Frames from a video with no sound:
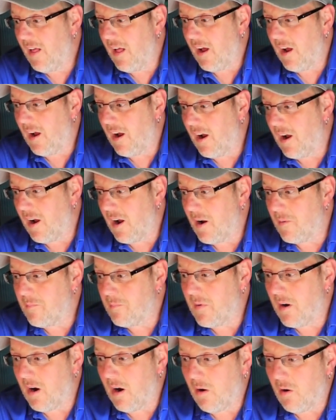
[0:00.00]

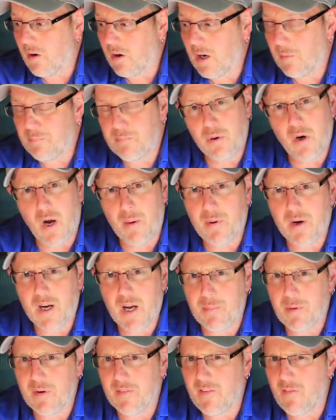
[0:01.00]
I'll put up a
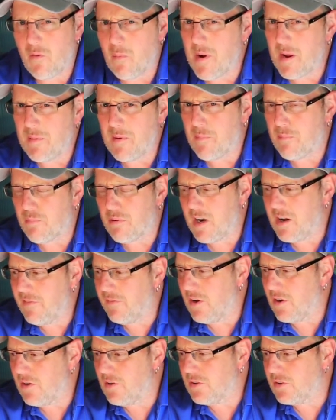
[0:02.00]
couple of other maybe
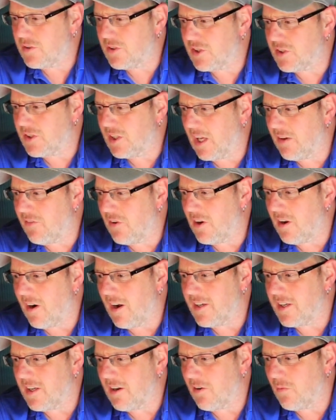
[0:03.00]
previews just to give you an
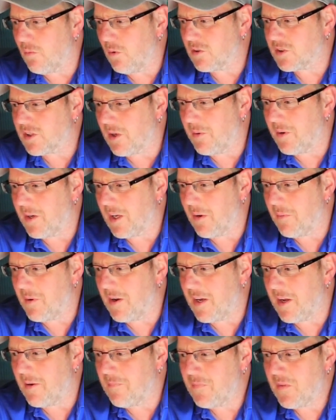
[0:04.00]
idea of what's going to go
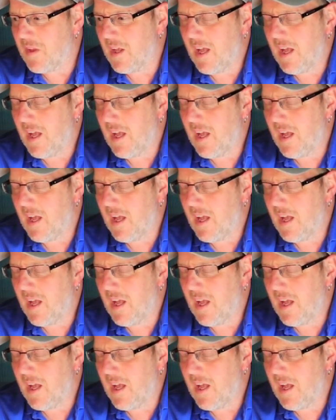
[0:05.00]
in it.